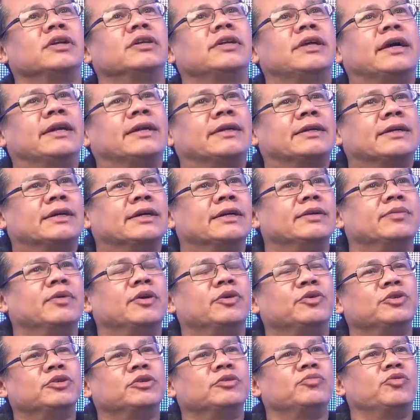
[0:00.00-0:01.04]
that time I
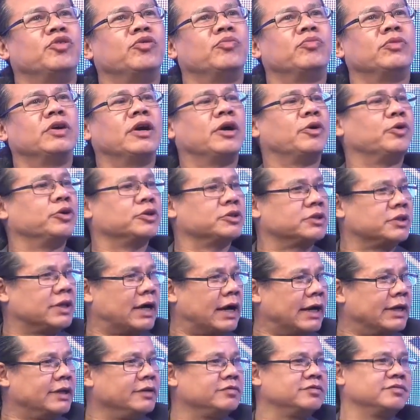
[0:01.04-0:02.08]
was in Bombay, I was
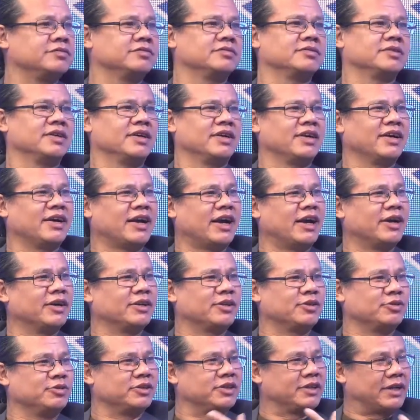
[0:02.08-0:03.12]
naive. Okay, uh, I had
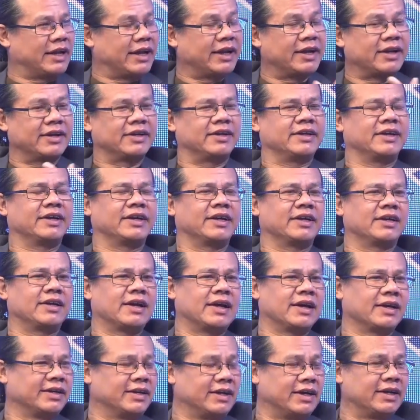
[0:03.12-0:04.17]
okay, to take okay. take it
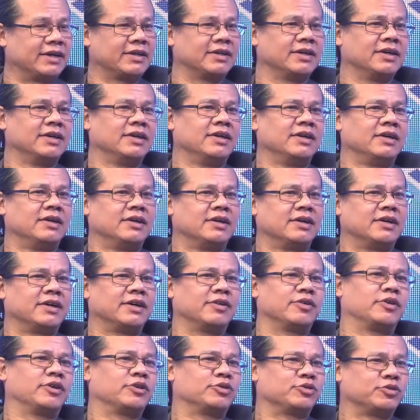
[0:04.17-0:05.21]
like that. Okay.
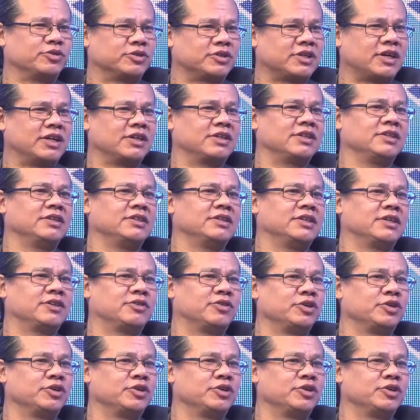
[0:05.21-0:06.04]
Uh, society is a